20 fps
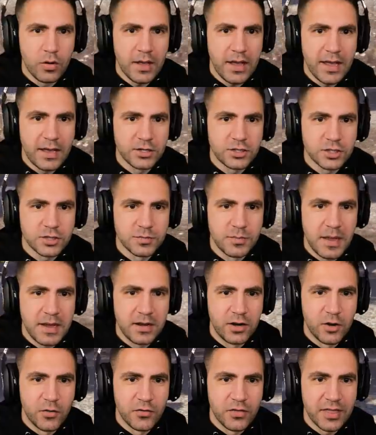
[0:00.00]
Okay, I just
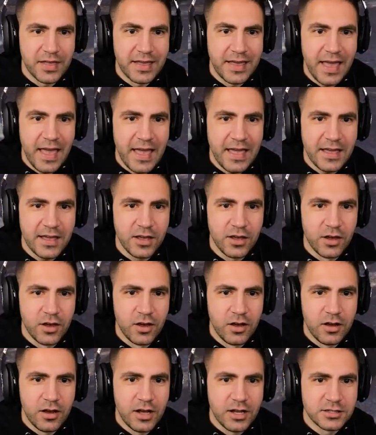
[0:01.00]
made it over the gate.
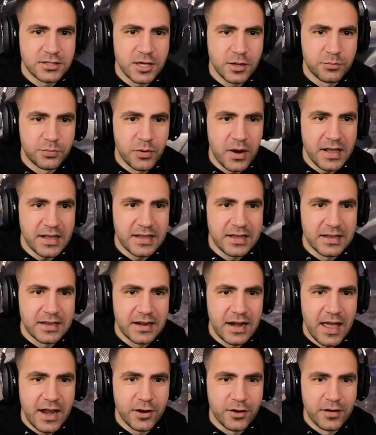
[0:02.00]
It said breaking
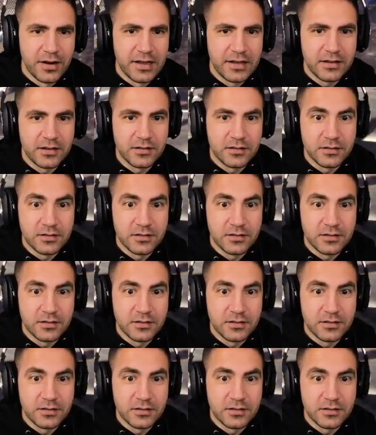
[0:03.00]
and entering.